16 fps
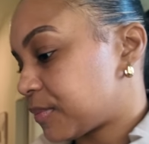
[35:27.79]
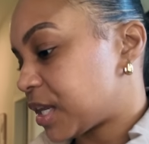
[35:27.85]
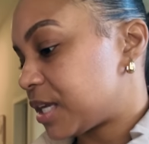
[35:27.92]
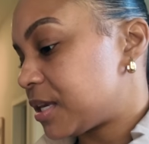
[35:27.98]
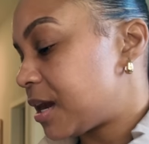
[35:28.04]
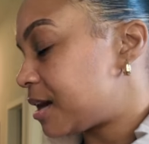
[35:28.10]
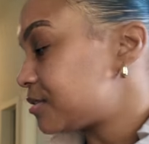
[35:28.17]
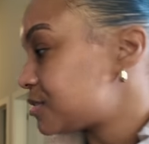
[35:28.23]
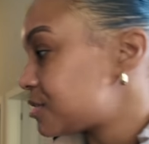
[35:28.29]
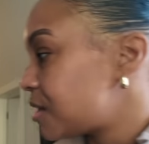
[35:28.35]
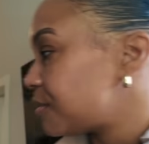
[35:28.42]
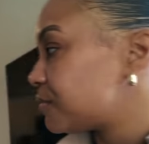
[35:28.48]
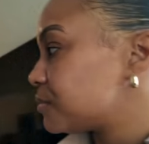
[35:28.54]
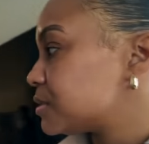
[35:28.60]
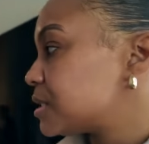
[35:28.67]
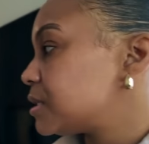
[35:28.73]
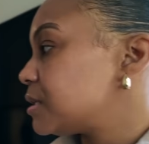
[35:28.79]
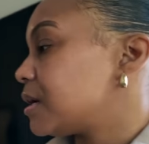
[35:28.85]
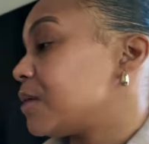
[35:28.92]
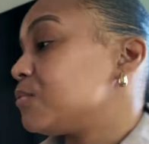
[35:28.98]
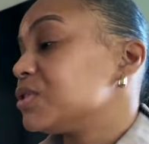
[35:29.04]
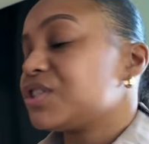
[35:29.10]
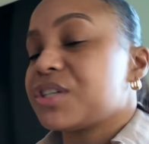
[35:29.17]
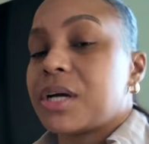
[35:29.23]
yeah, I'll still have a retainer,
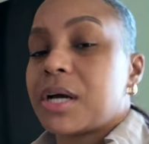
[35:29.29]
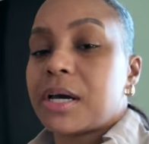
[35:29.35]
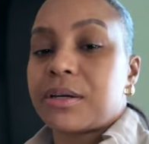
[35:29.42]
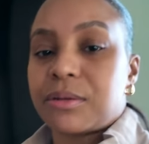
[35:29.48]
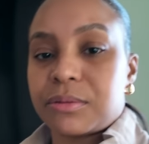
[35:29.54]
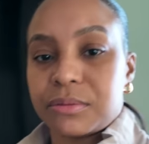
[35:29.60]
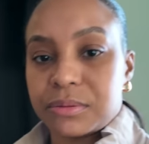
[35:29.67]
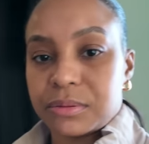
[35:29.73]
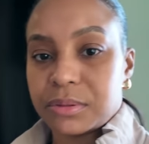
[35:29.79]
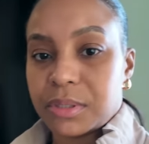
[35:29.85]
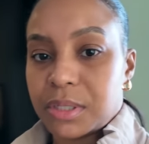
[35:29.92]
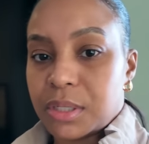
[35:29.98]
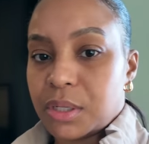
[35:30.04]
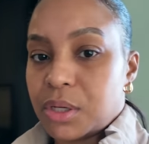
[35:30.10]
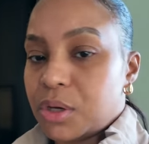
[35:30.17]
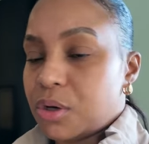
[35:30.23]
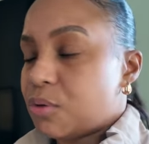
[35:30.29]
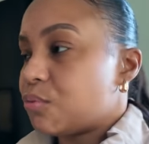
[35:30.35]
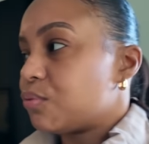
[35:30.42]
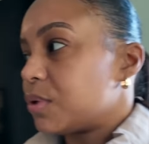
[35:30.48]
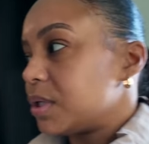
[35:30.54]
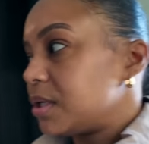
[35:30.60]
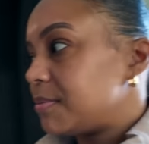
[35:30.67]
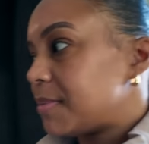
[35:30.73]
which I don't
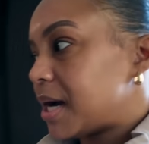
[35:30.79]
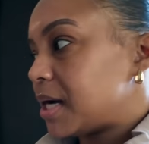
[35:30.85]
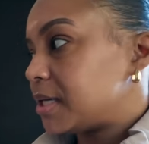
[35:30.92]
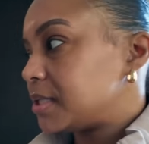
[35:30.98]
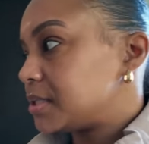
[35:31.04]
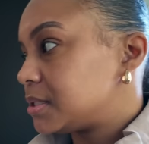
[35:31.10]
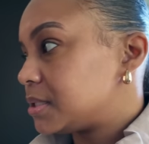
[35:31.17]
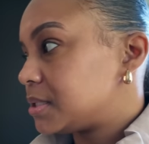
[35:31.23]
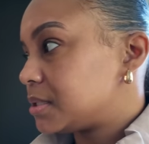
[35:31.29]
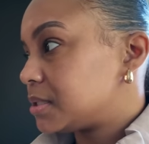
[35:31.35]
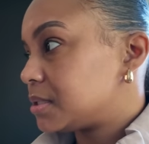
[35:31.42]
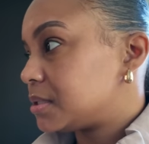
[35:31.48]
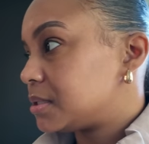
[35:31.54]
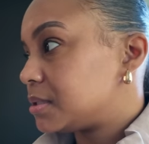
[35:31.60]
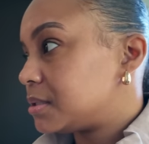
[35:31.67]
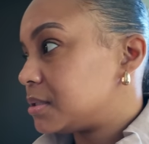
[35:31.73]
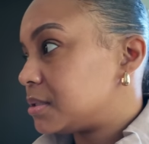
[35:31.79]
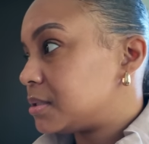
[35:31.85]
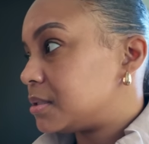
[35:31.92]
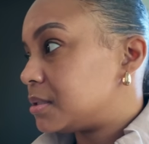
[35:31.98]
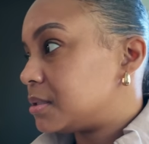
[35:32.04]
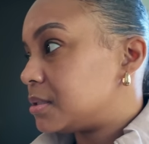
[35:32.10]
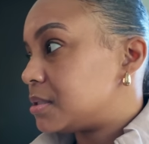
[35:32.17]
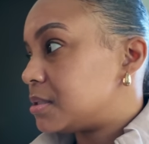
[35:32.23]
really mind,
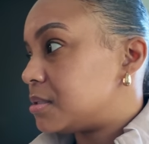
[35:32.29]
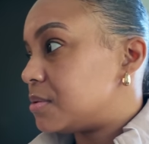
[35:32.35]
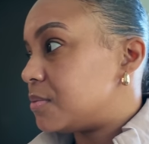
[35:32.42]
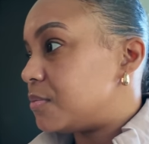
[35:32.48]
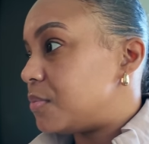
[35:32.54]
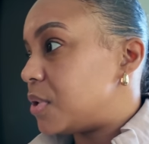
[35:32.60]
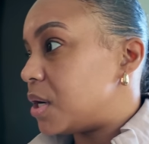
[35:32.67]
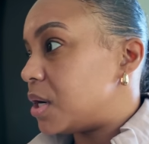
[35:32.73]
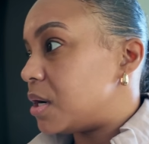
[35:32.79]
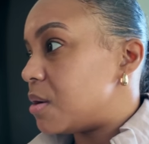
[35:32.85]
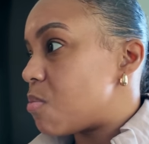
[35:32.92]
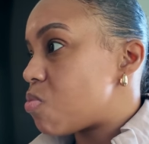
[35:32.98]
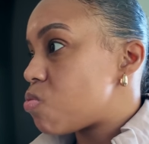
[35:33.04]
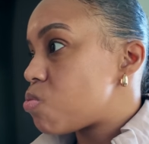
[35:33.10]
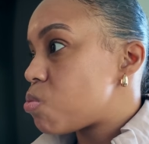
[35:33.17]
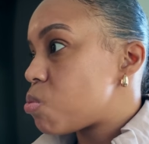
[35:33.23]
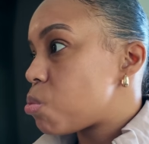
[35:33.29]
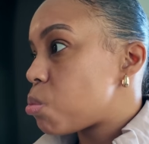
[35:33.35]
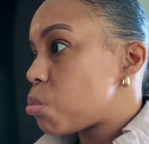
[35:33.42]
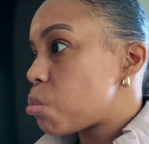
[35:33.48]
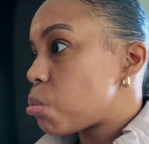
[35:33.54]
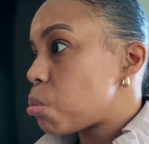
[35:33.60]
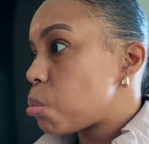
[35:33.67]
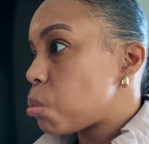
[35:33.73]
but
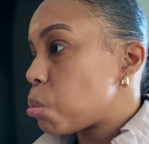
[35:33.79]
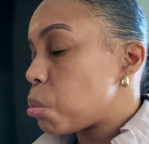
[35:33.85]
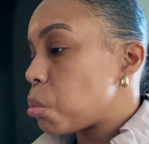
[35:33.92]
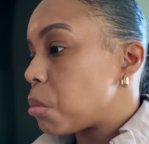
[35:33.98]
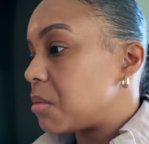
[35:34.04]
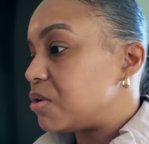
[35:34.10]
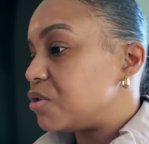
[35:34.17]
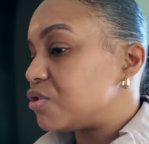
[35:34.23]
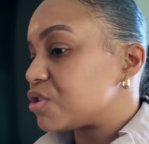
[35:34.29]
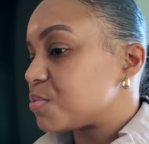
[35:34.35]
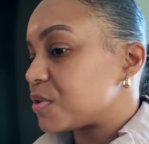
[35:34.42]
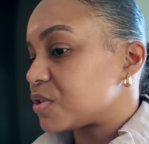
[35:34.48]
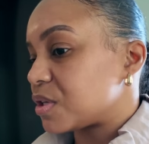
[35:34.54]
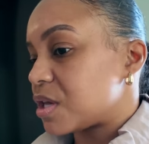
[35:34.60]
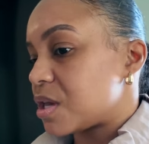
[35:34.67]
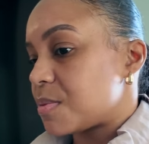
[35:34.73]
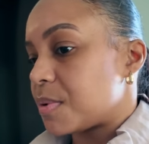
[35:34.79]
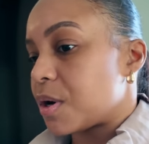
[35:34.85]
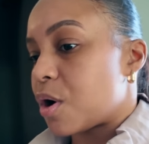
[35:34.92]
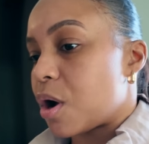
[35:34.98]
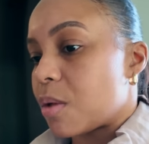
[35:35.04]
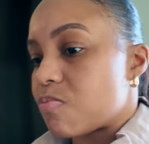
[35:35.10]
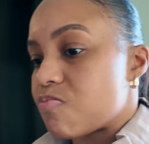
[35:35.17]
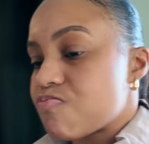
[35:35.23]
you're supposed to keep it
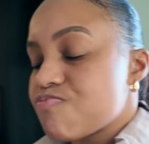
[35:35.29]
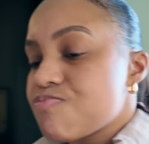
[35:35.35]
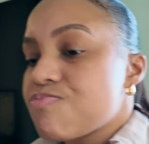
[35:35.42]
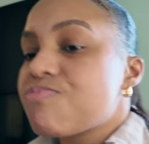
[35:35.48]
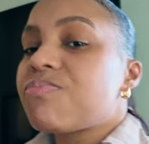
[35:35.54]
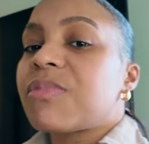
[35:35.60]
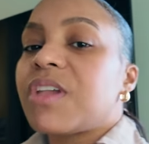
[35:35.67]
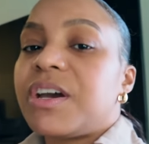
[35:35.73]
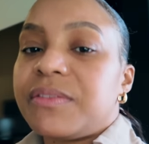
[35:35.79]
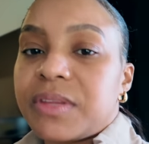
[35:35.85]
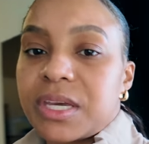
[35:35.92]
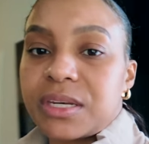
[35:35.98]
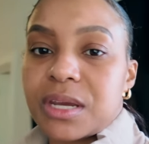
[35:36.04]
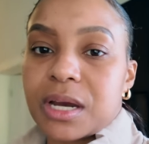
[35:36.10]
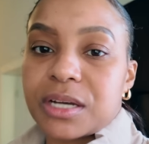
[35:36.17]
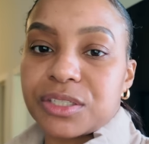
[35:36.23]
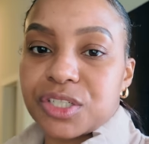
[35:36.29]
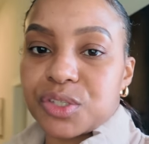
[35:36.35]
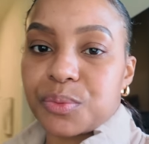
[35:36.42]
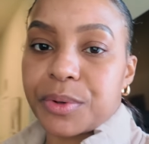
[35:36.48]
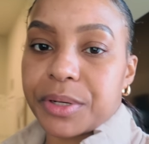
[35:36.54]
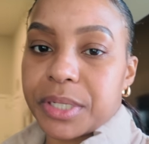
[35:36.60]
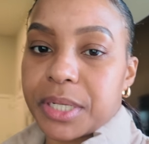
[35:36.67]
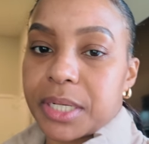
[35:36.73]
on. And then I just
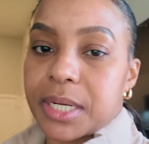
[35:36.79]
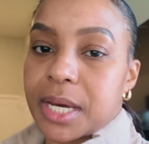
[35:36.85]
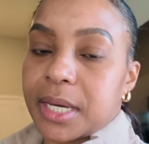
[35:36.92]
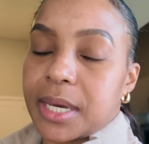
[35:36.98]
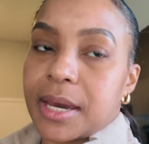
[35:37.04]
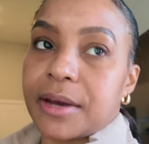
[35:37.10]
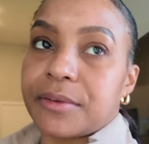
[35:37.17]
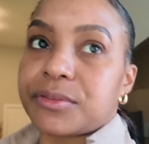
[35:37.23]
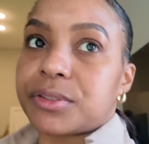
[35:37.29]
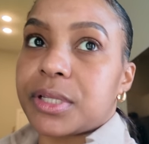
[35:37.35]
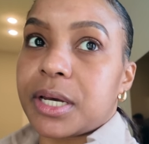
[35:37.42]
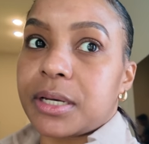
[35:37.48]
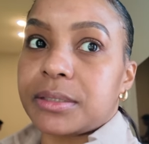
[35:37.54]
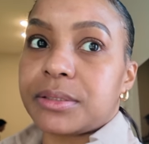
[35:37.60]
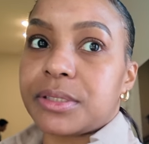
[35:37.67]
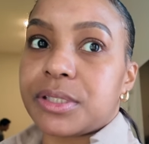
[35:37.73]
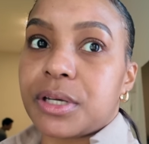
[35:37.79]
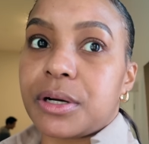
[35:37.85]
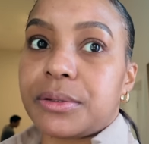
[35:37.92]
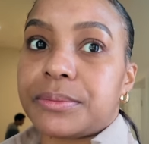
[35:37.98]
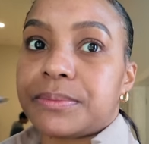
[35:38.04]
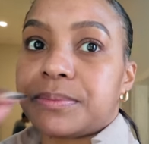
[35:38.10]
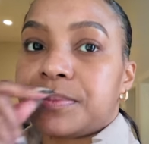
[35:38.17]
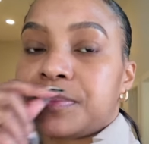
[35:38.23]
wear it at night after that. So